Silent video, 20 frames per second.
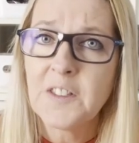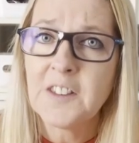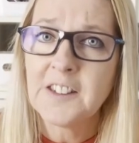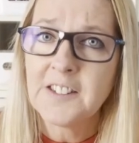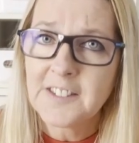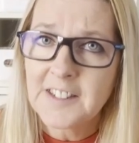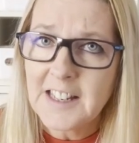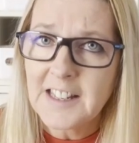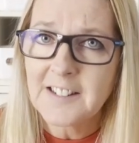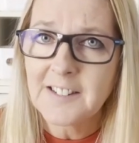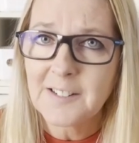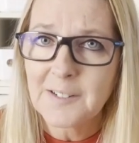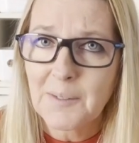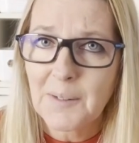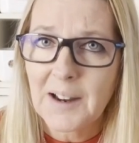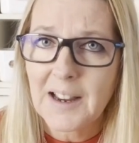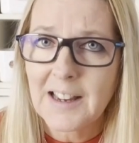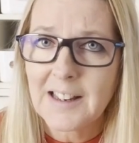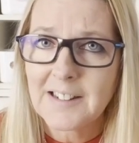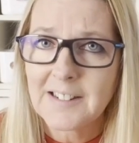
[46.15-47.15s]
the six
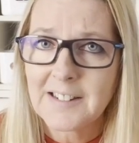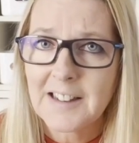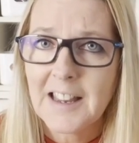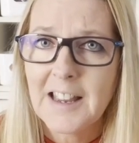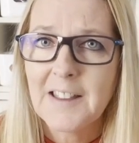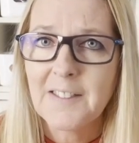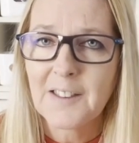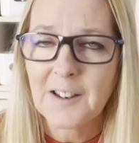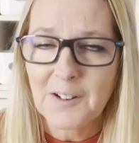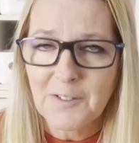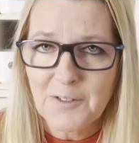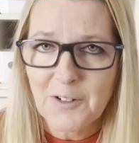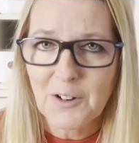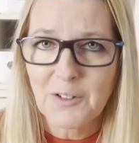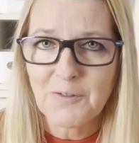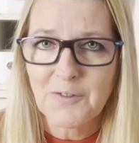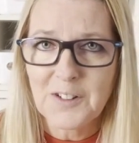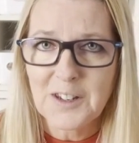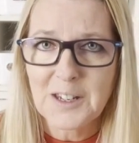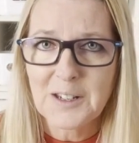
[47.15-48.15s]
squares that I've
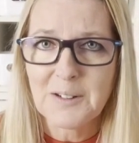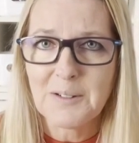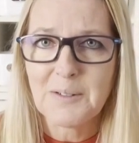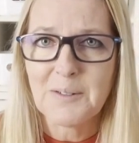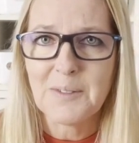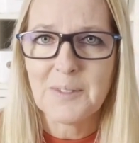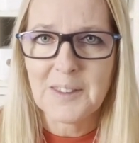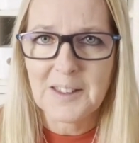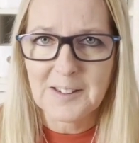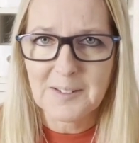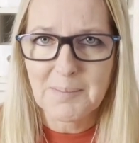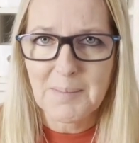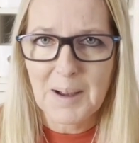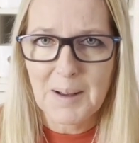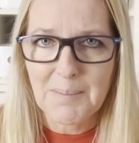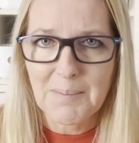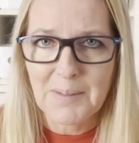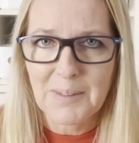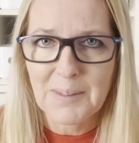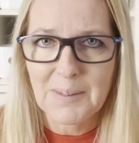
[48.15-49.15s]
got for you this
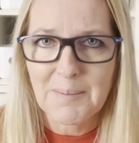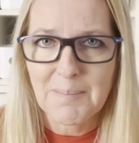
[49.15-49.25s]
month.